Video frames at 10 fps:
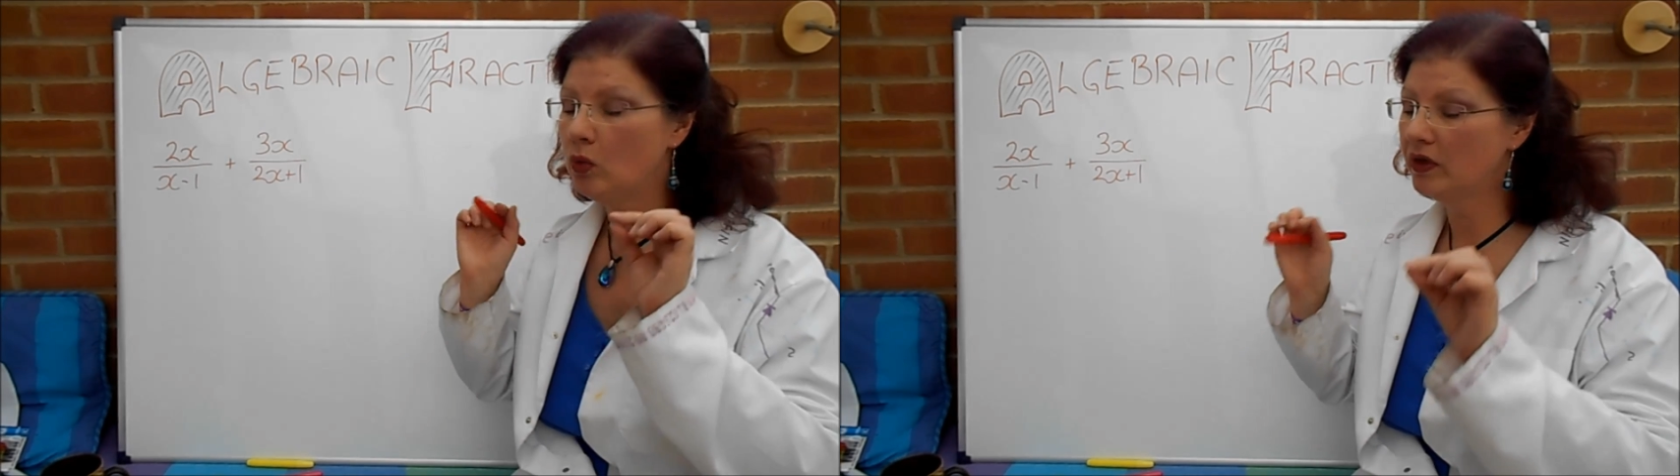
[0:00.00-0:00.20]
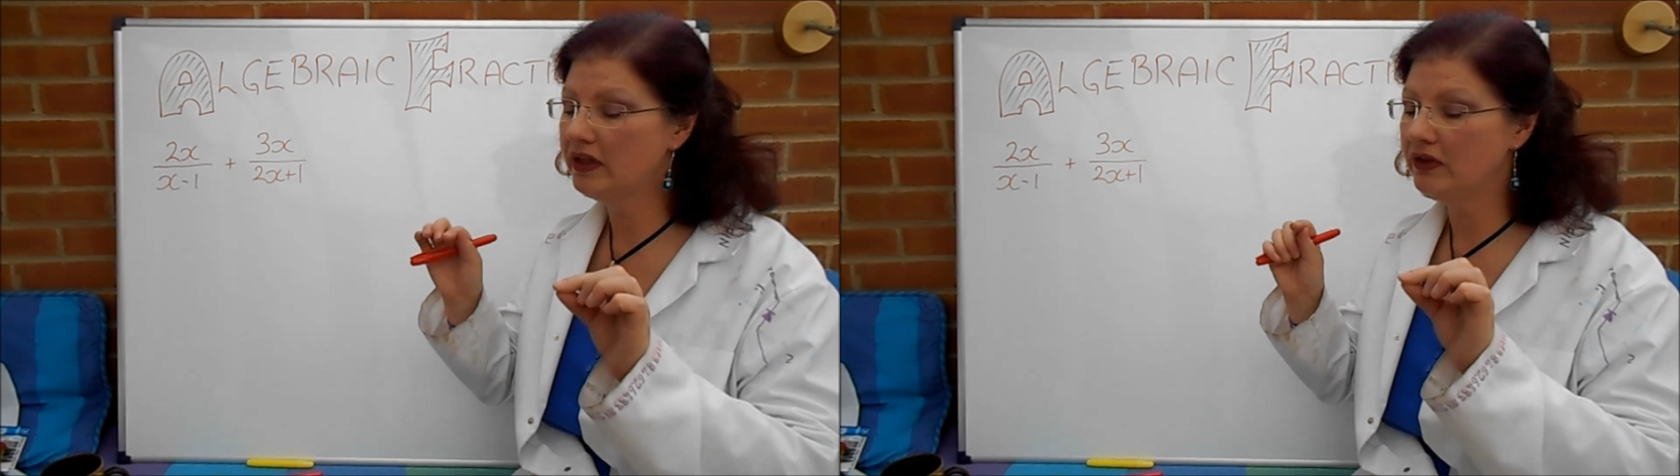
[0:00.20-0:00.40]

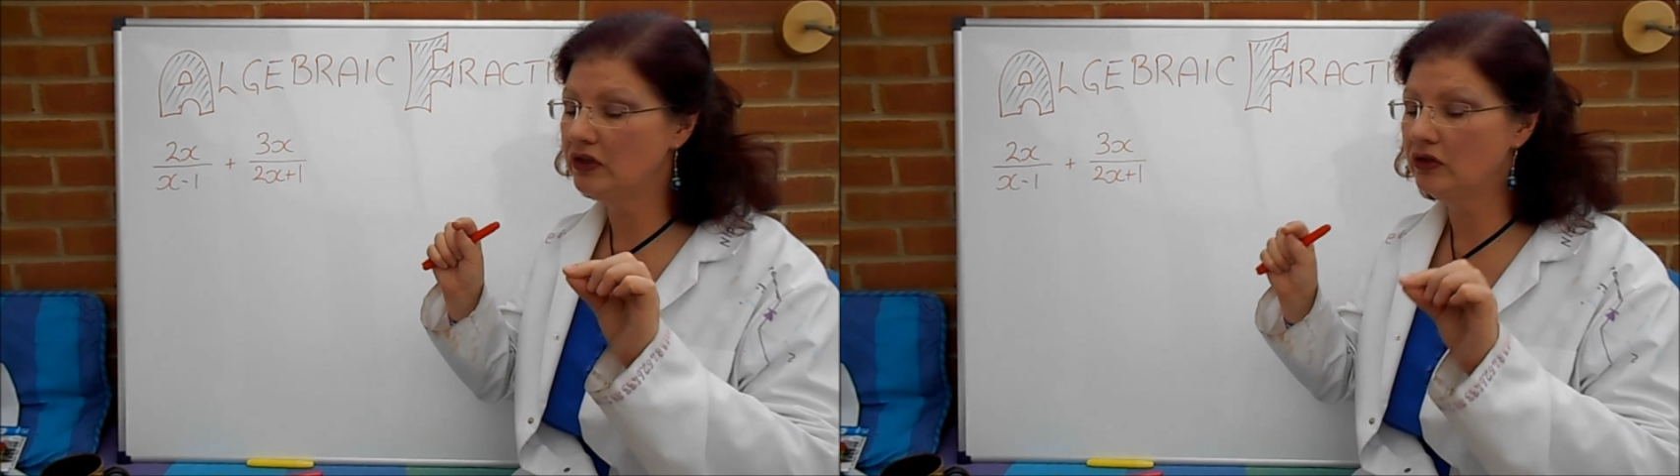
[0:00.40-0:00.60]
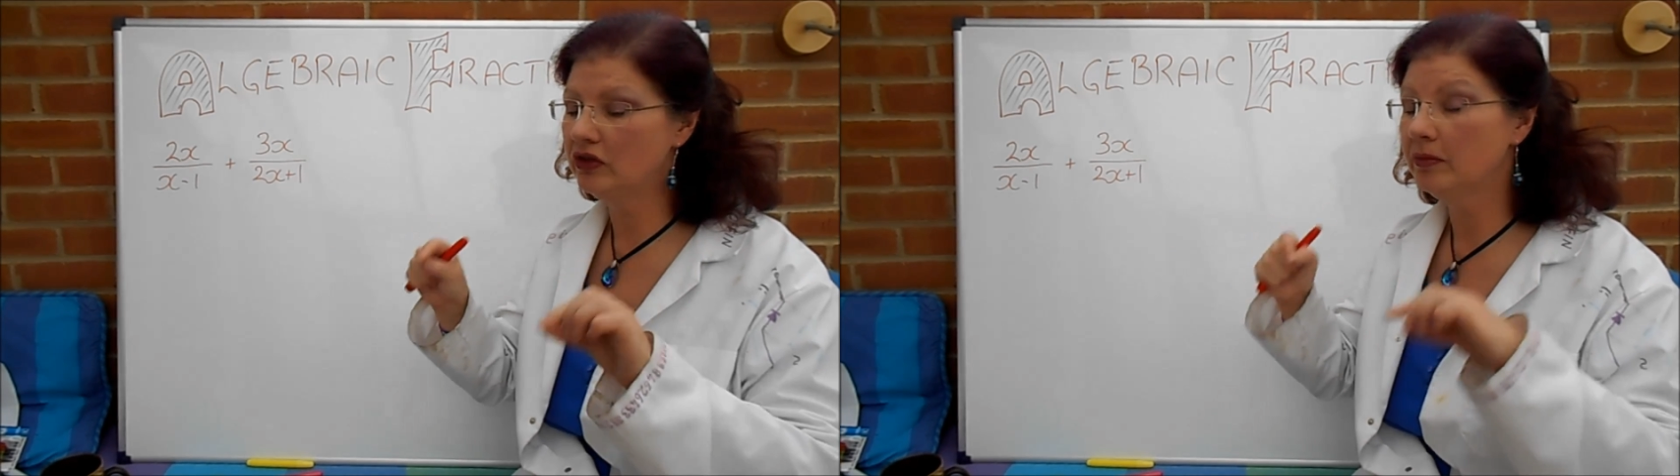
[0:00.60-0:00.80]
whatever you
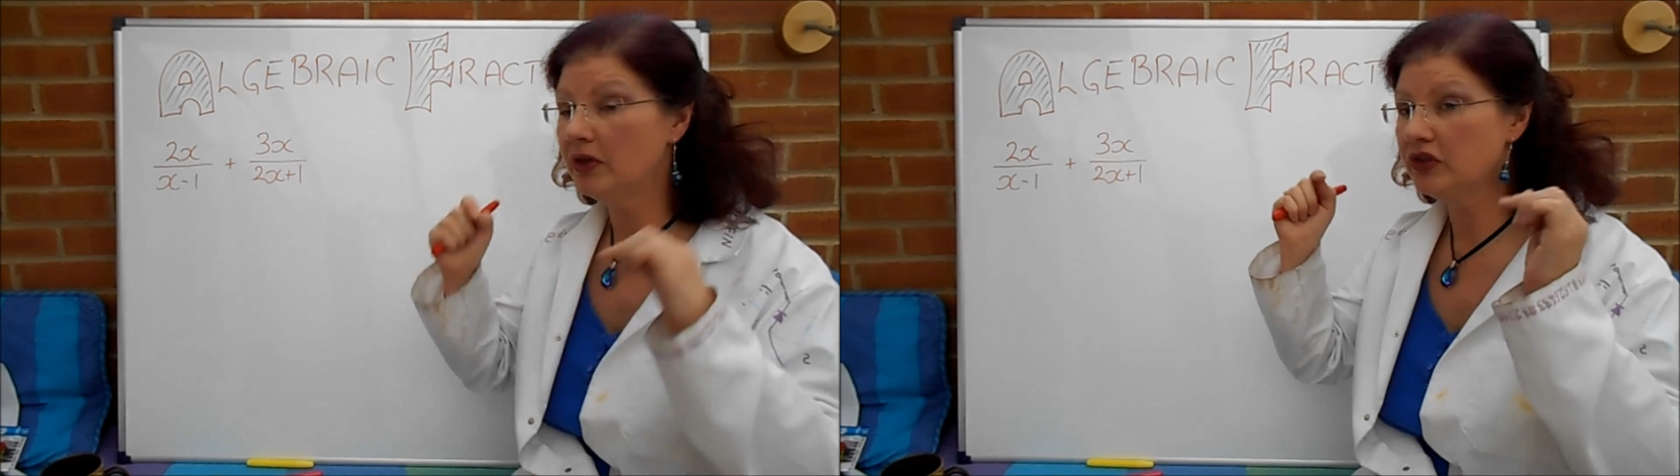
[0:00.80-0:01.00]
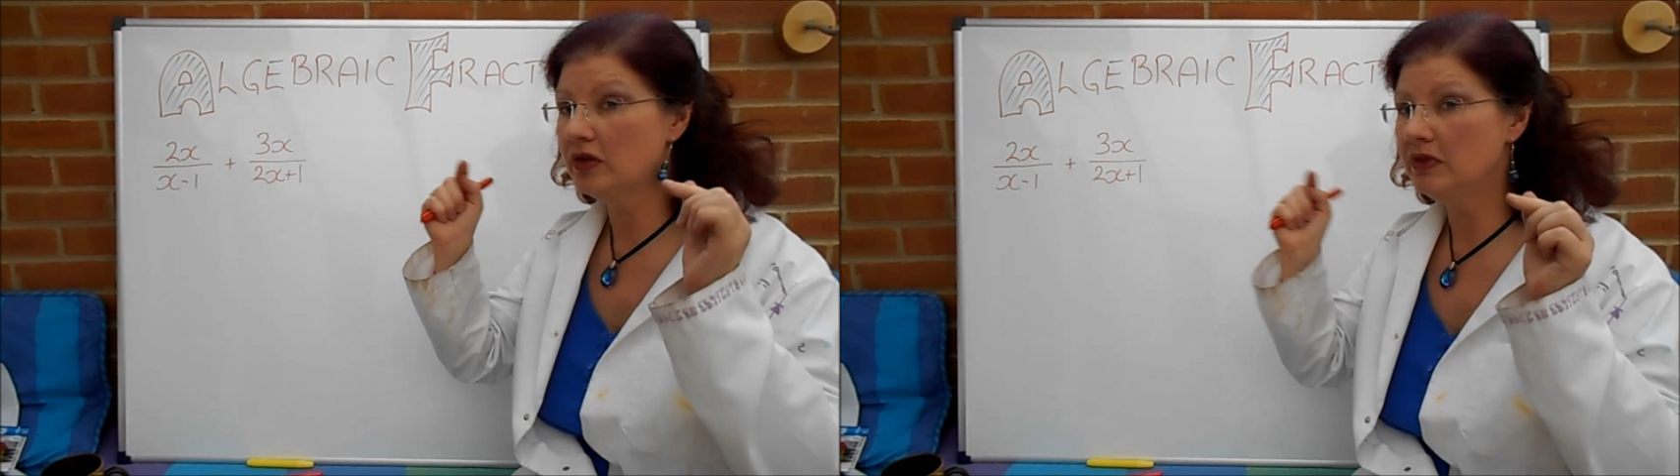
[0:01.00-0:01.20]
do to the
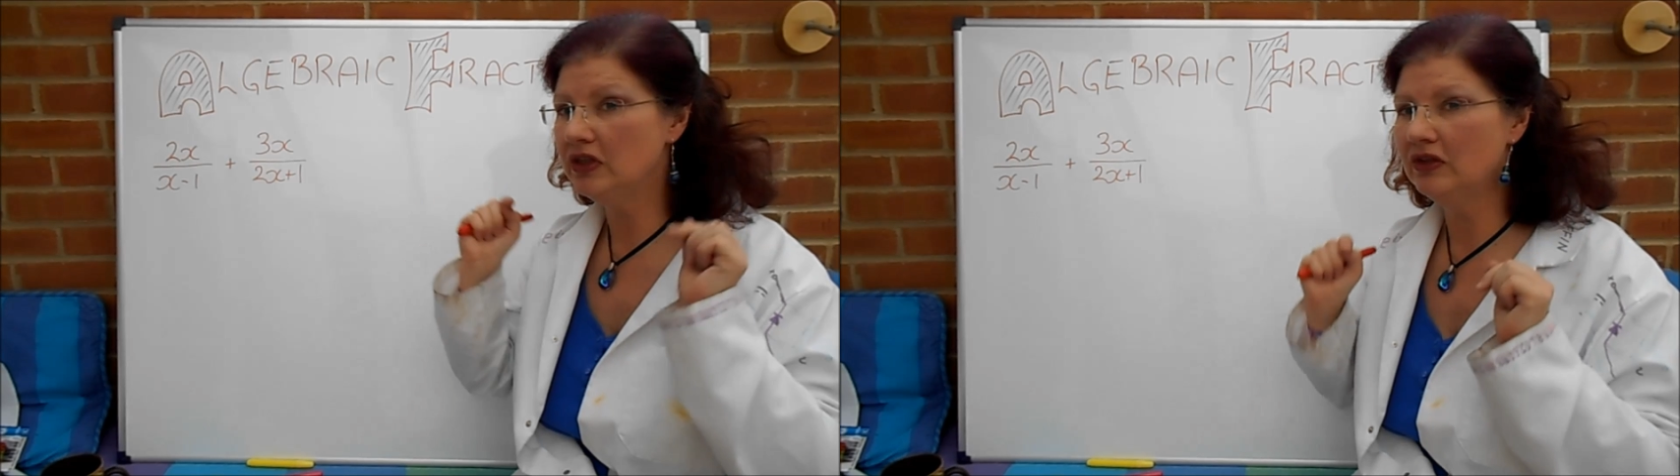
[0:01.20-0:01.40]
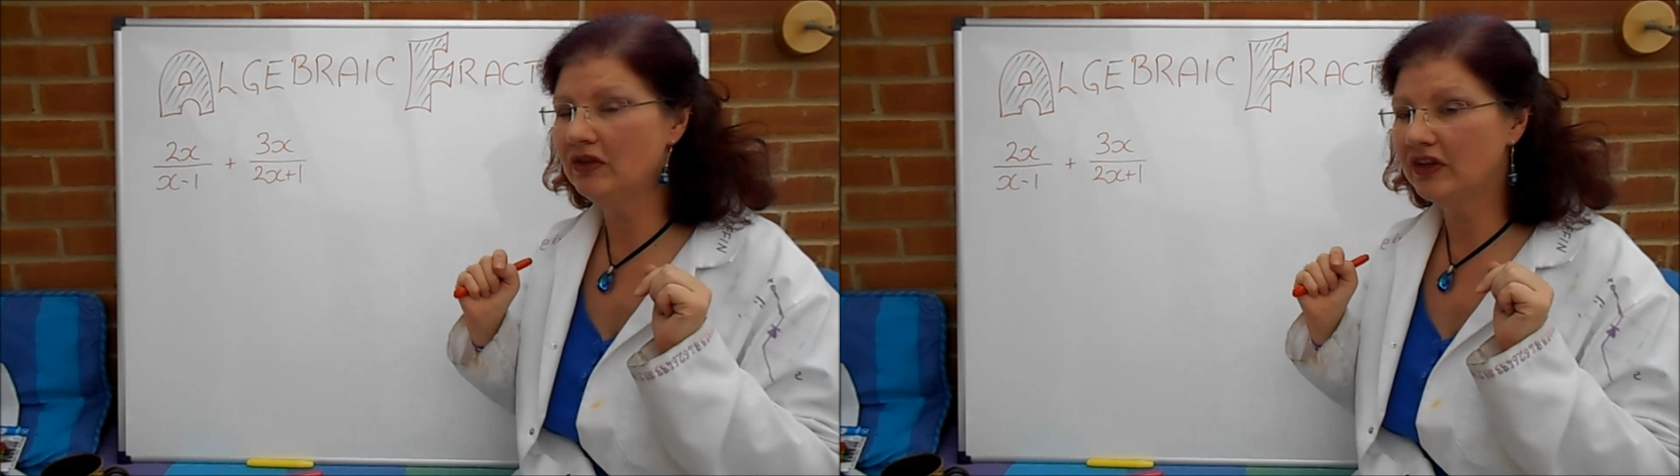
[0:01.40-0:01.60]
bottom
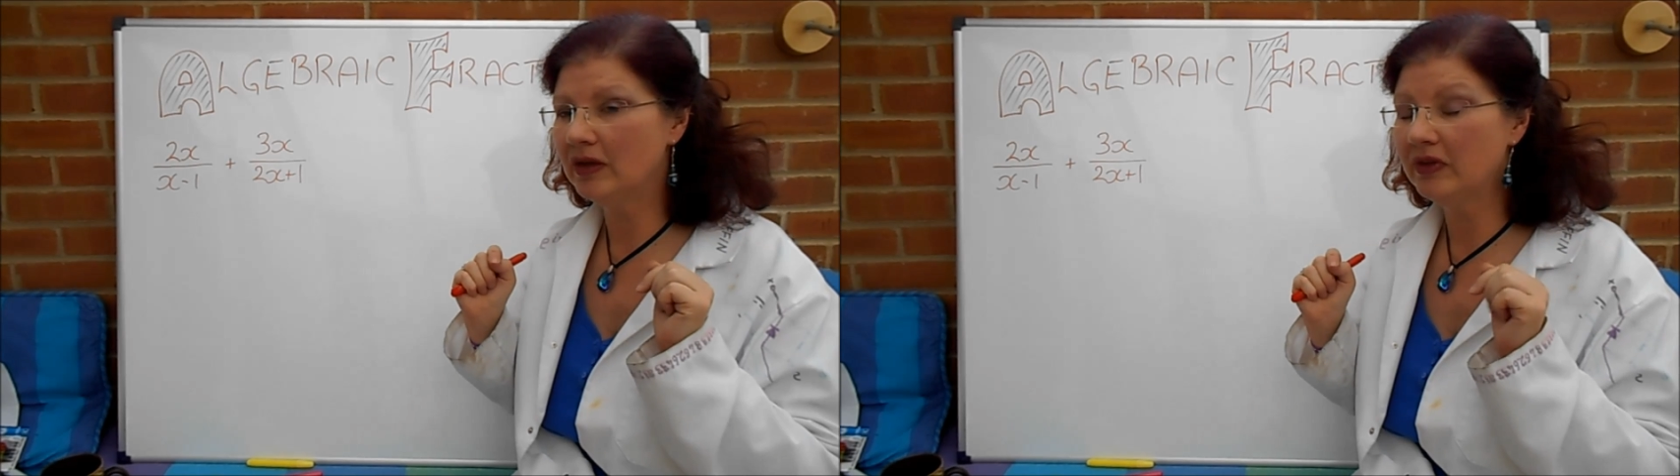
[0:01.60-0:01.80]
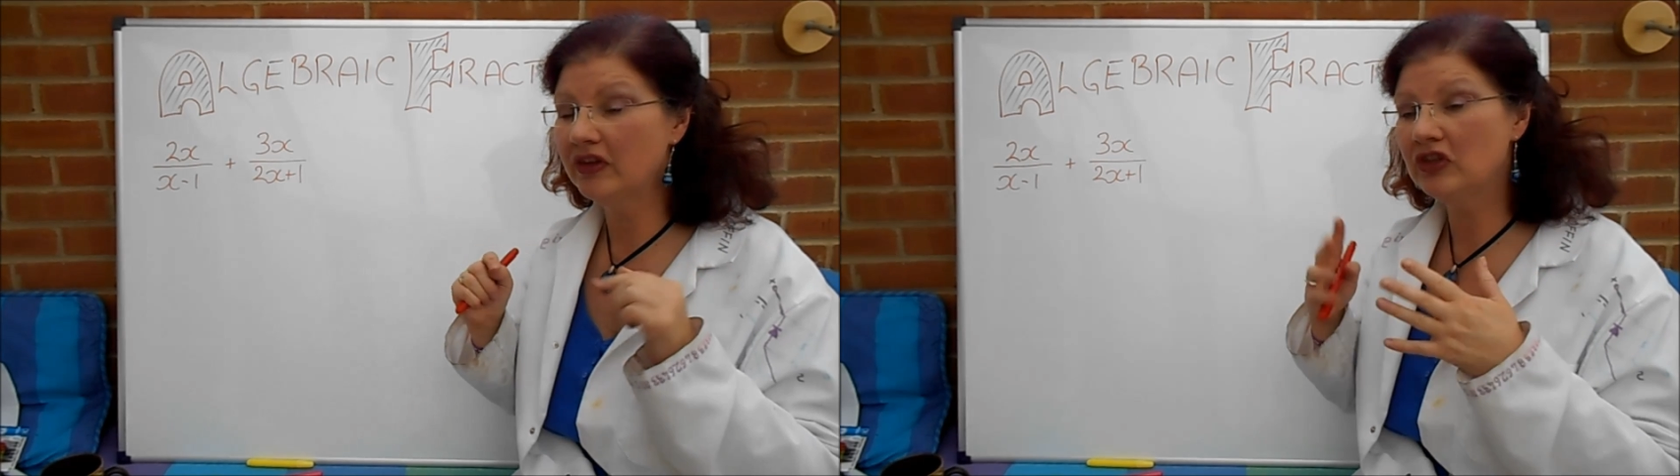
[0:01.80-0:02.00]
you do the
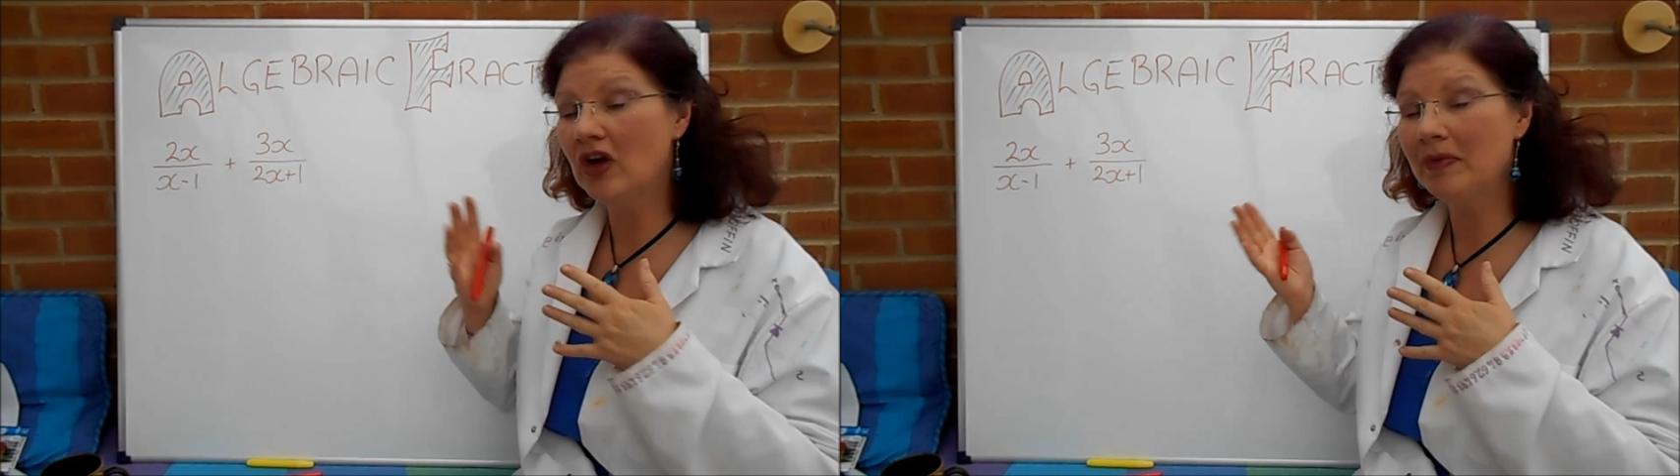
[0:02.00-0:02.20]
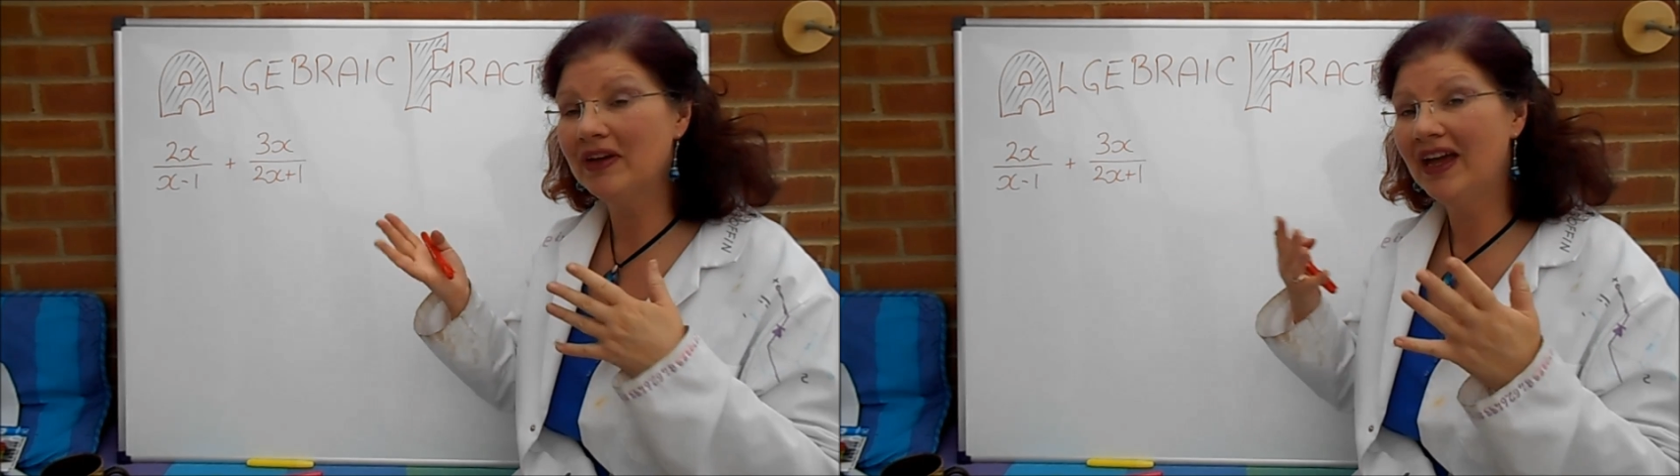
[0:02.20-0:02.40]
same to the
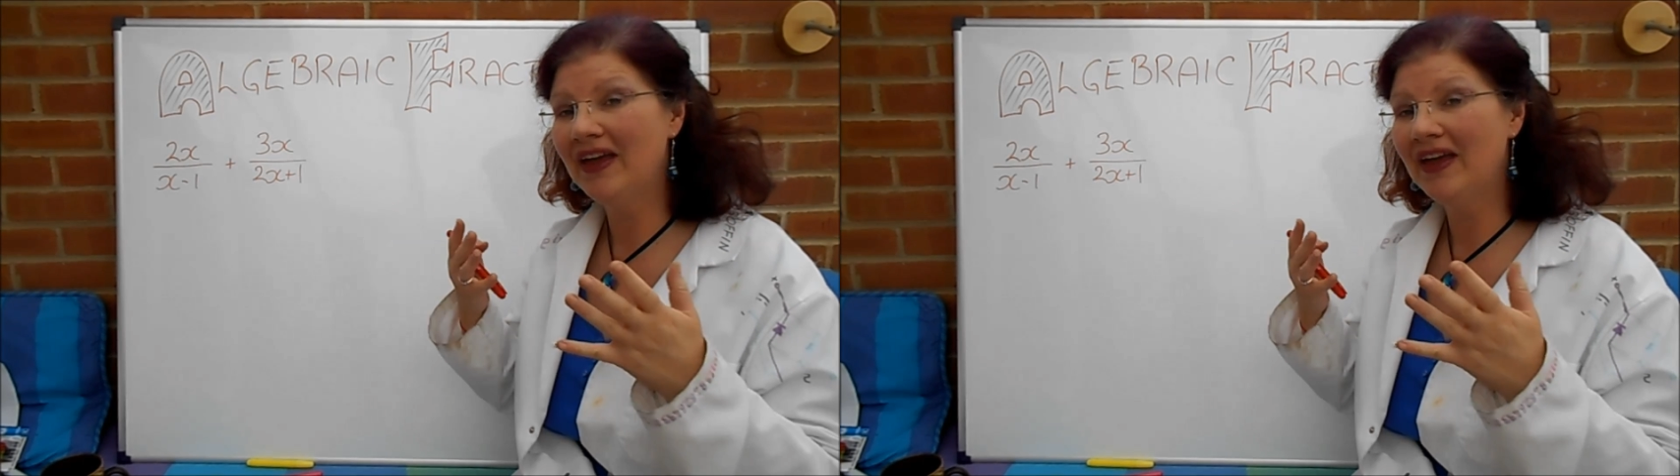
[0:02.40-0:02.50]
top,